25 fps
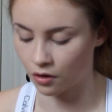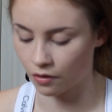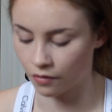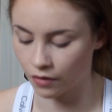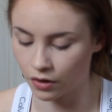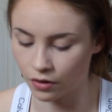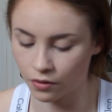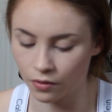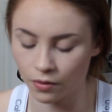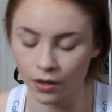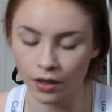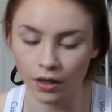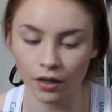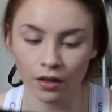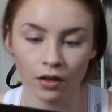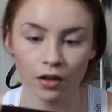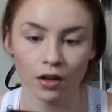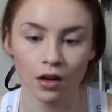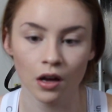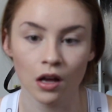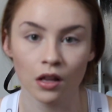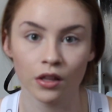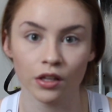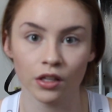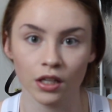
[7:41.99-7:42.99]
Real quick.
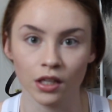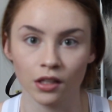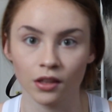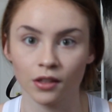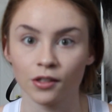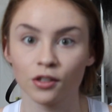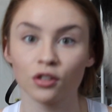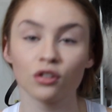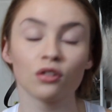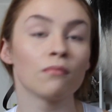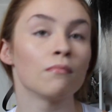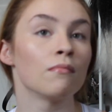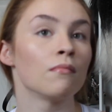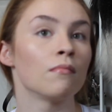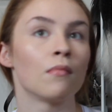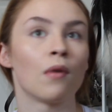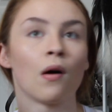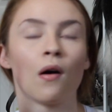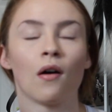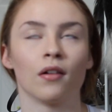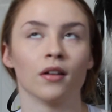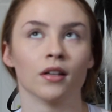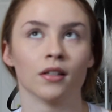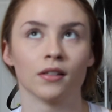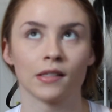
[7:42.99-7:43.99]
They're like the
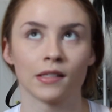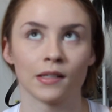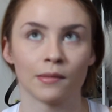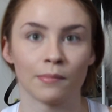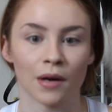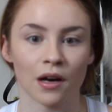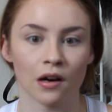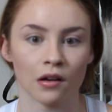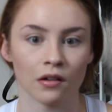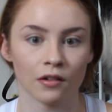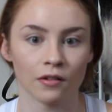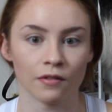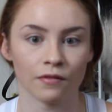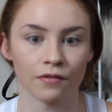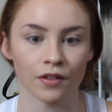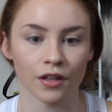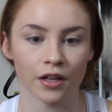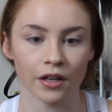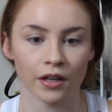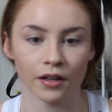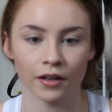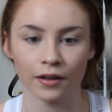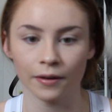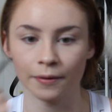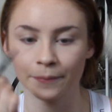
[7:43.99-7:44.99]
smallest amount of
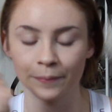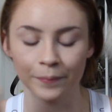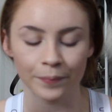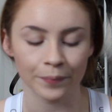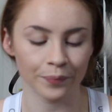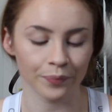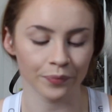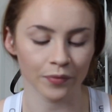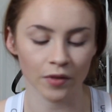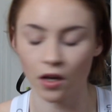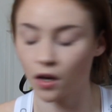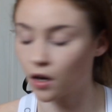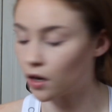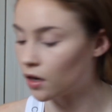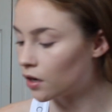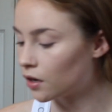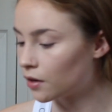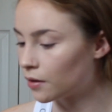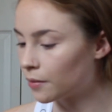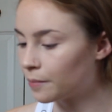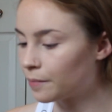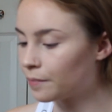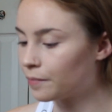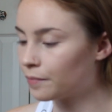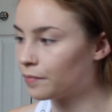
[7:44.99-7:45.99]
like
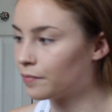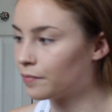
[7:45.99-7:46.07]
I'm